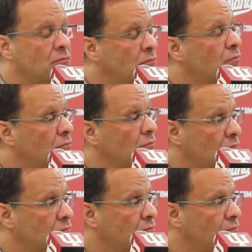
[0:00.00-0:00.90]
Mm-hmm.
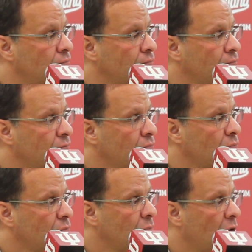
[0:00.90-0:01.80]
Okay.
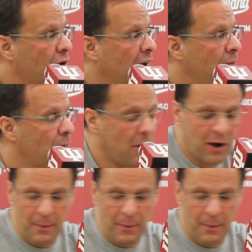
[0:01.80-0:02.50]
All right. Okay. All